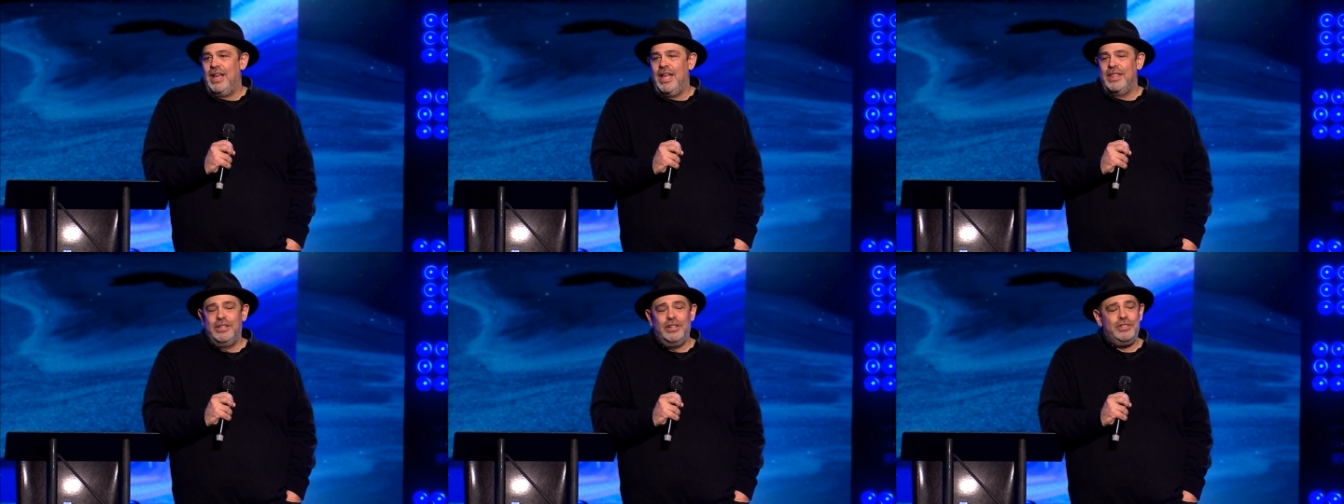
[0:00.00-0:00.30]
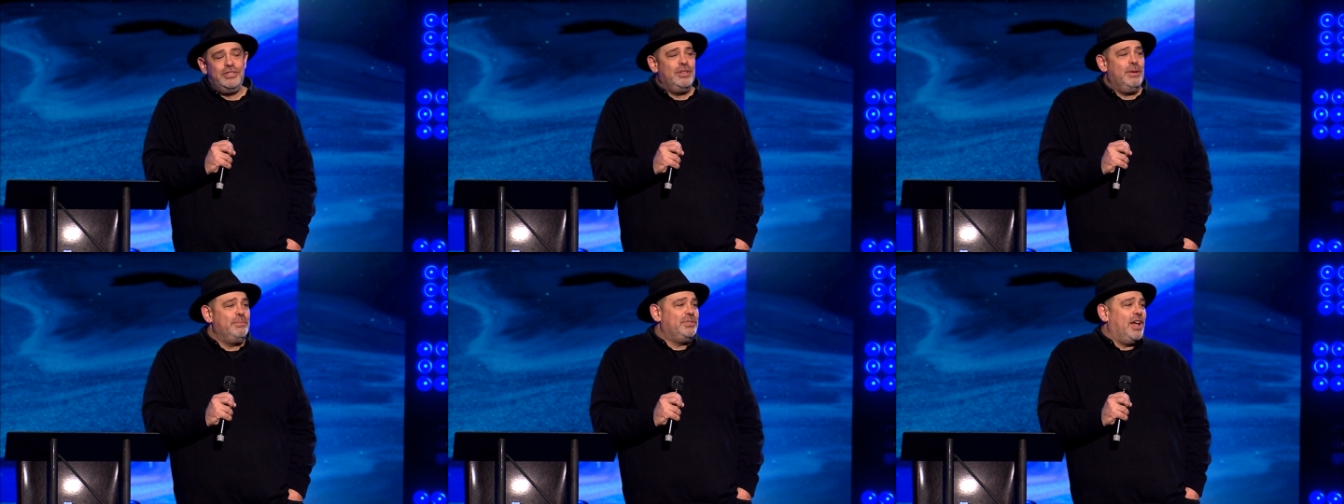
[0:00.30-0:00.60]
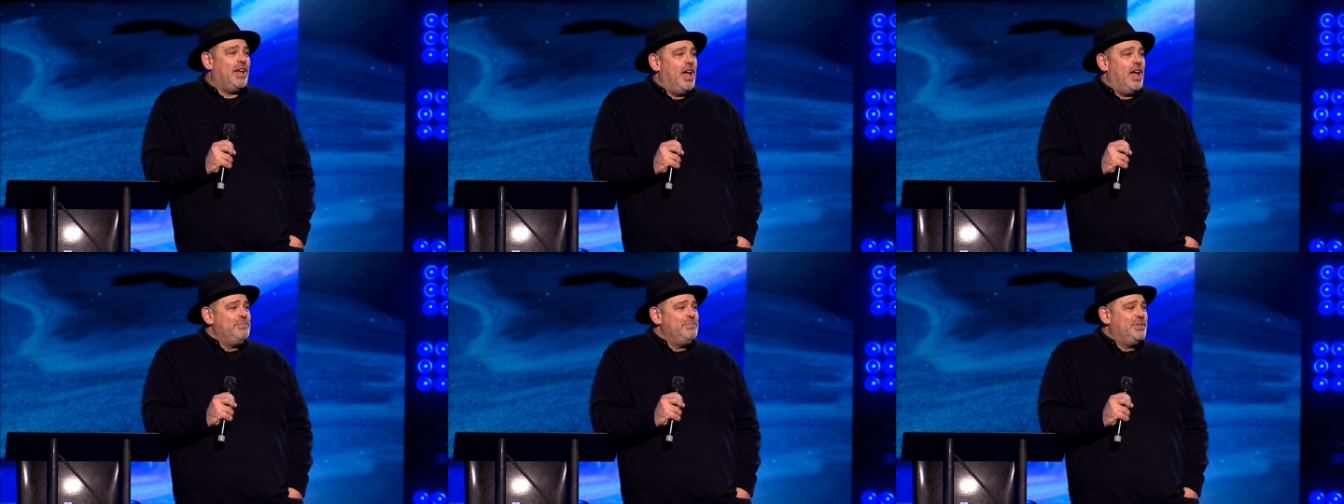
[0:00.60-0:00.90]
And there's
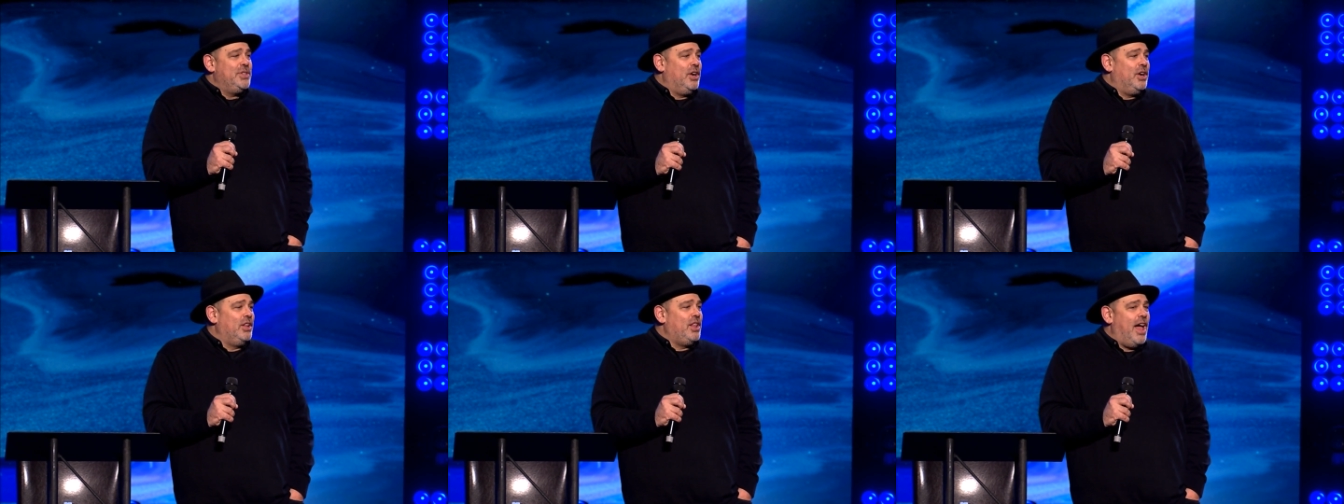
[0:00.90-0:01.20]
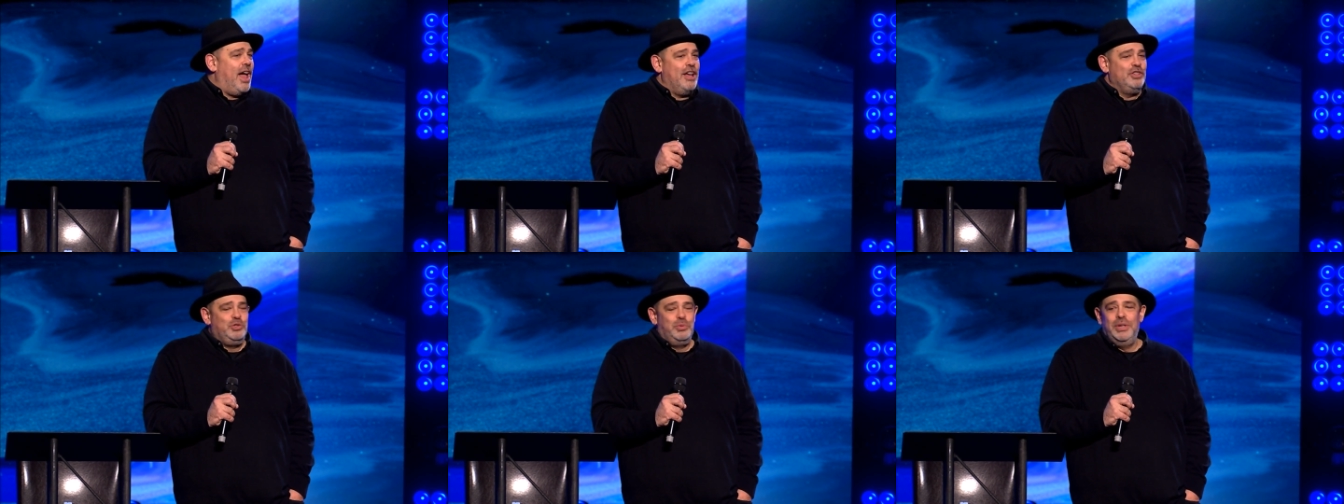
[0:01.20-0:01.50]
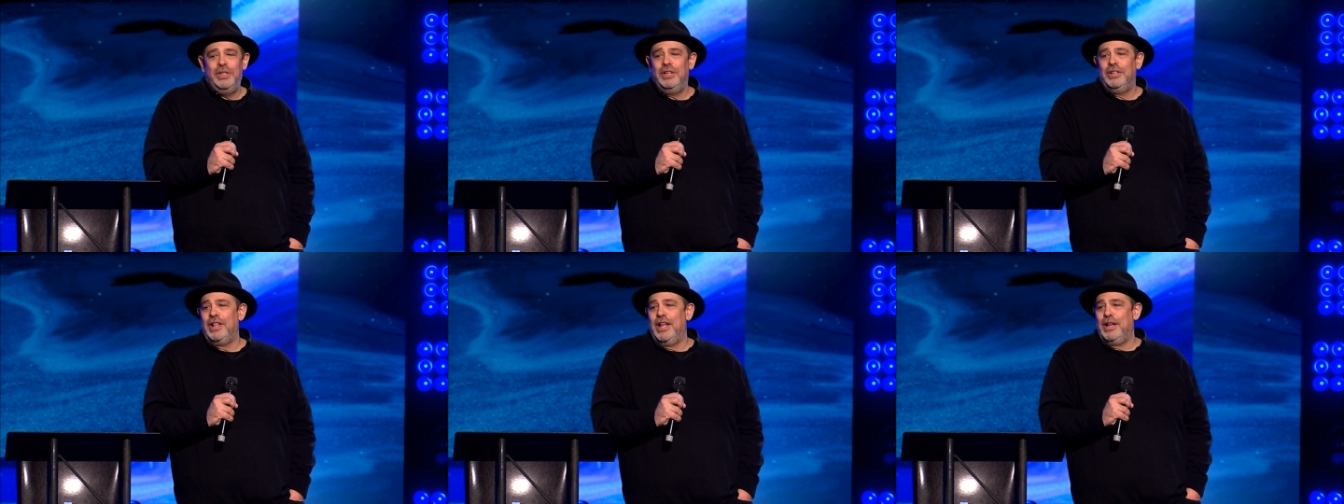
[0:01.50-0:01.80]
sometimes in our lives
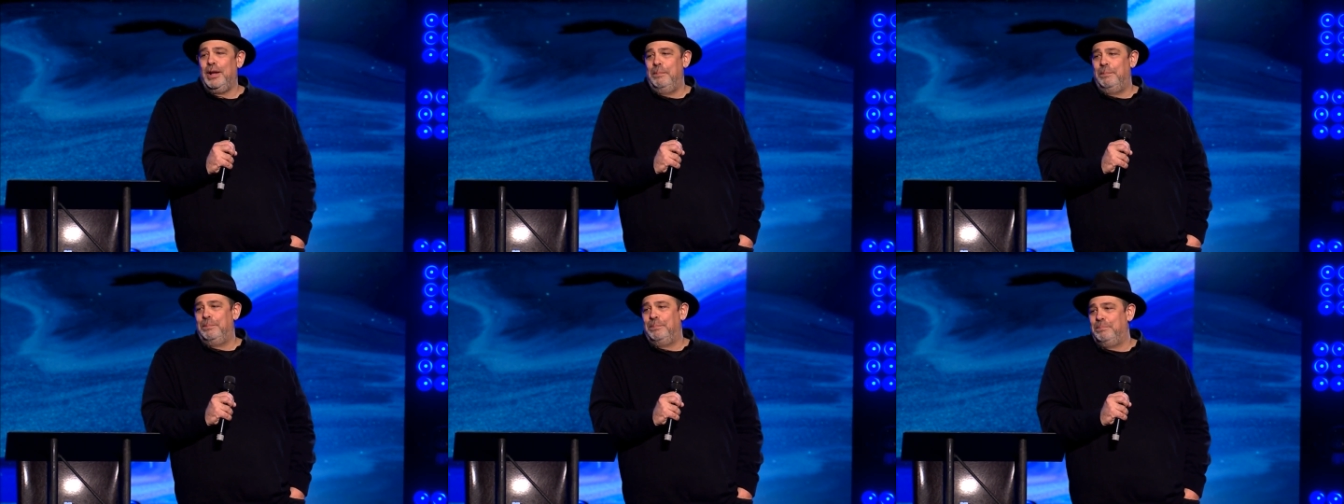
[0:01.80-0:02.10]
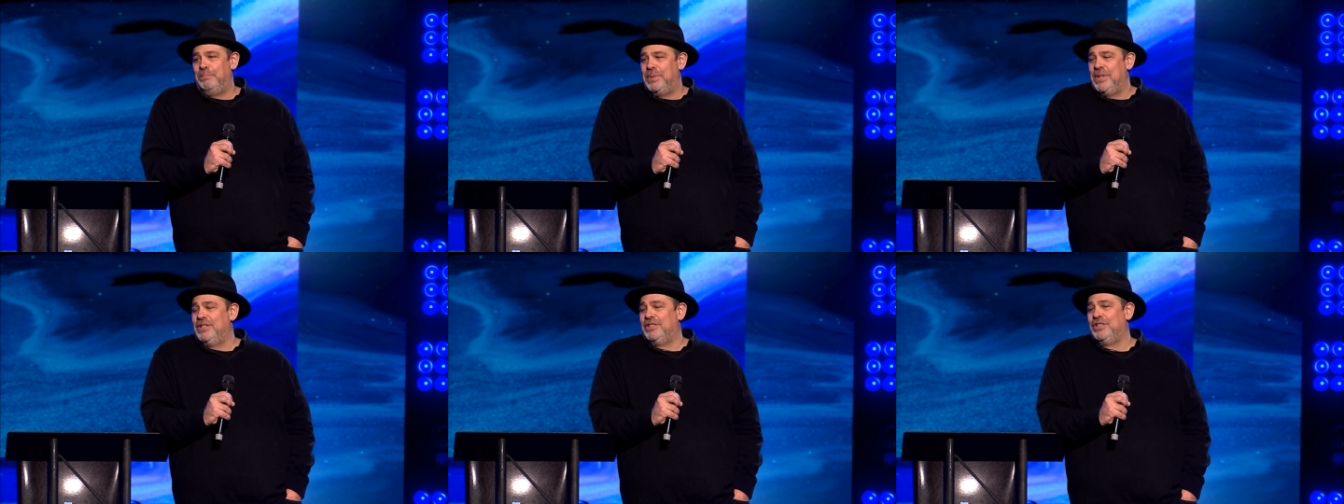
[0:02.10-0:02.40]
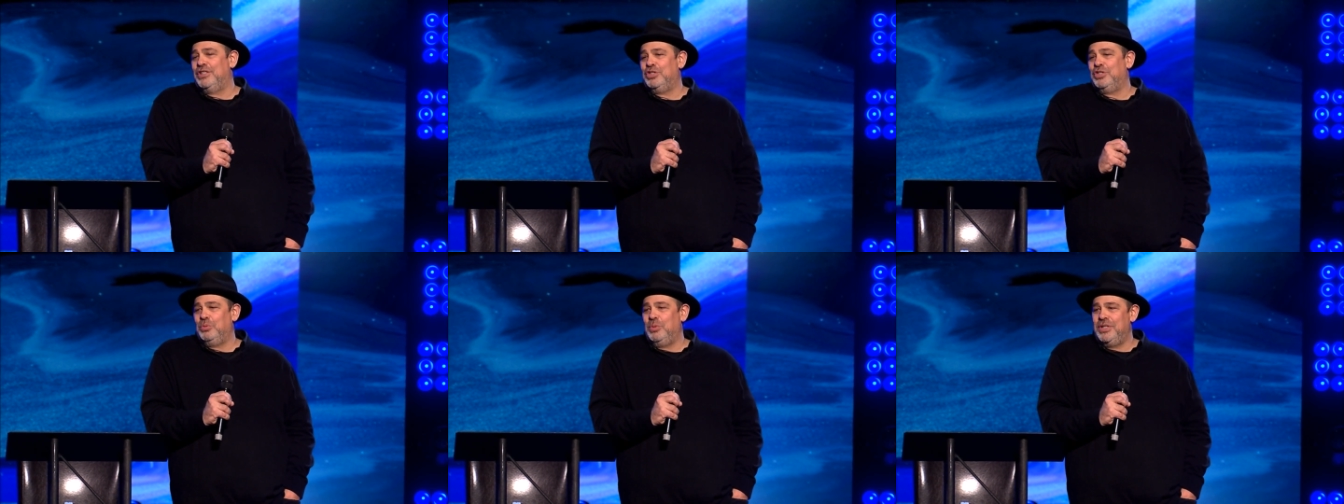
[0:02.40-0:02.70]
we look like a
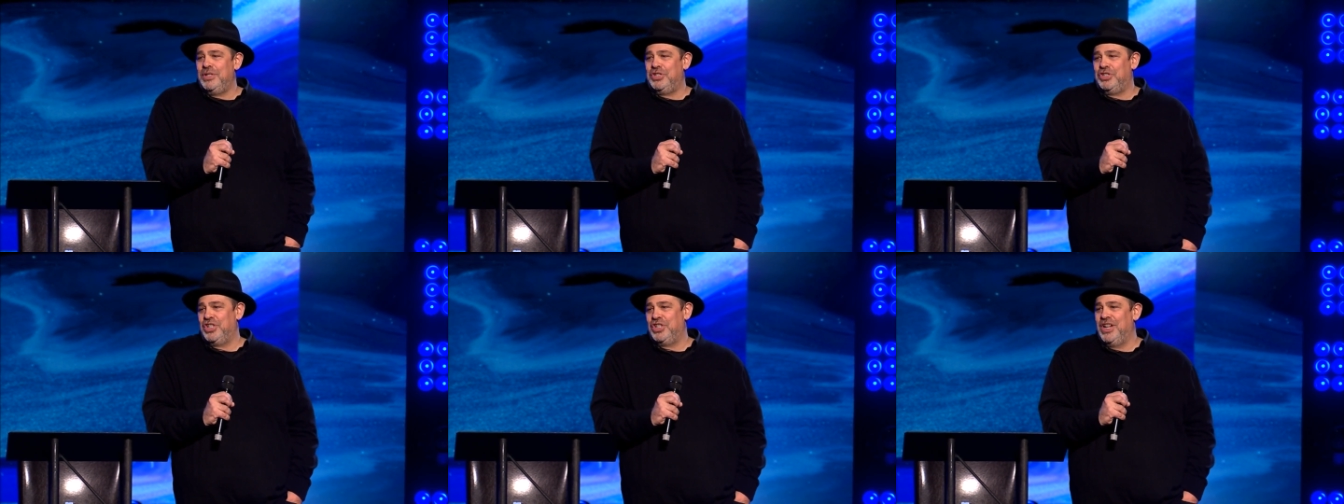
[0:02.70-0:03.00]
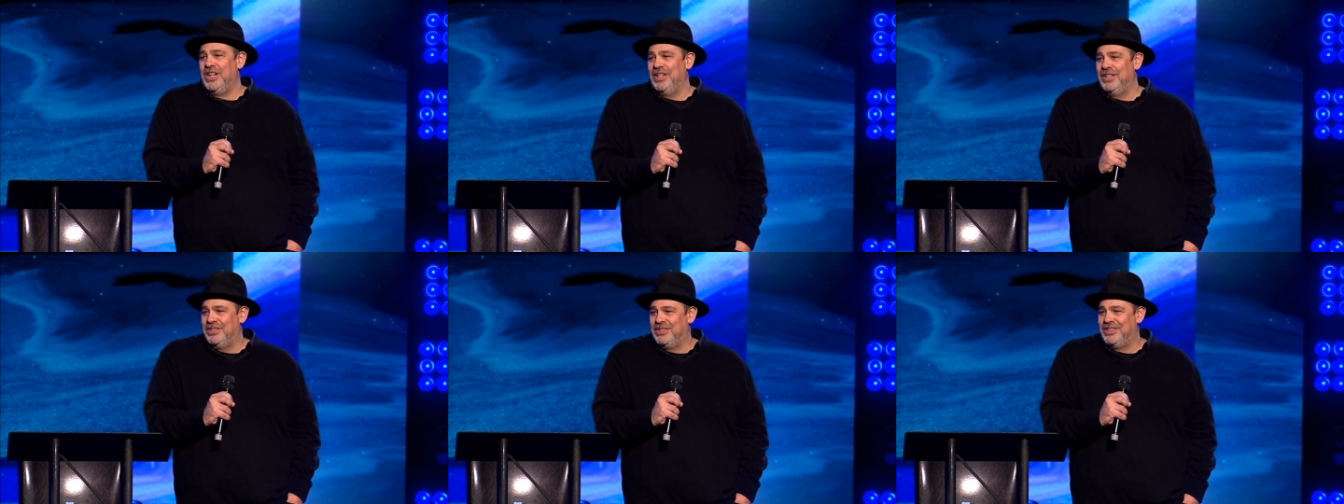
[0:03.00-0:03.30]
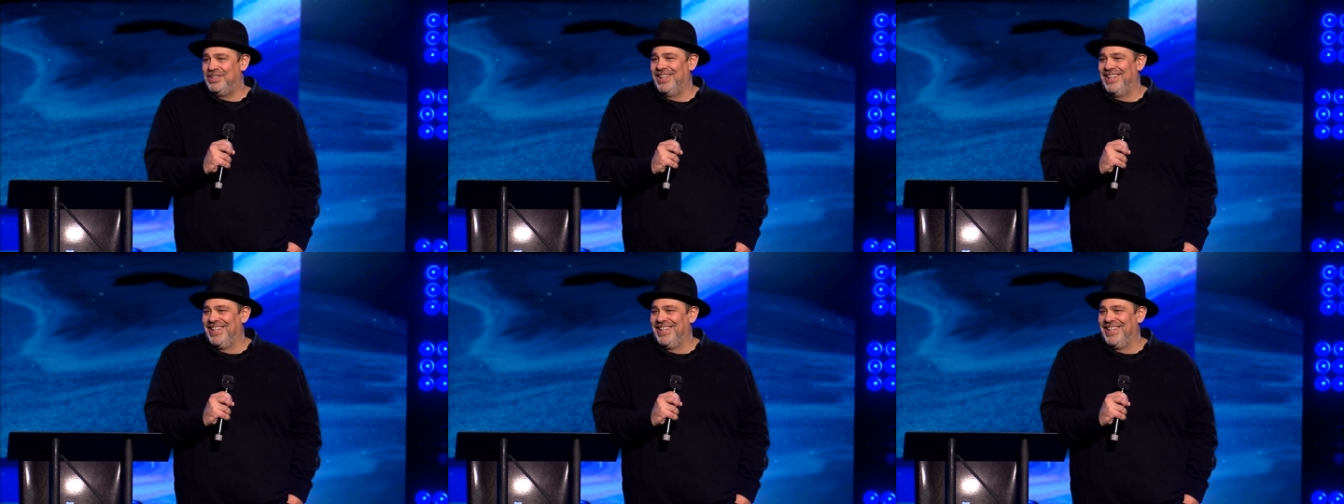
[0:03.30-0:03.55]
piece of Swiss cheese.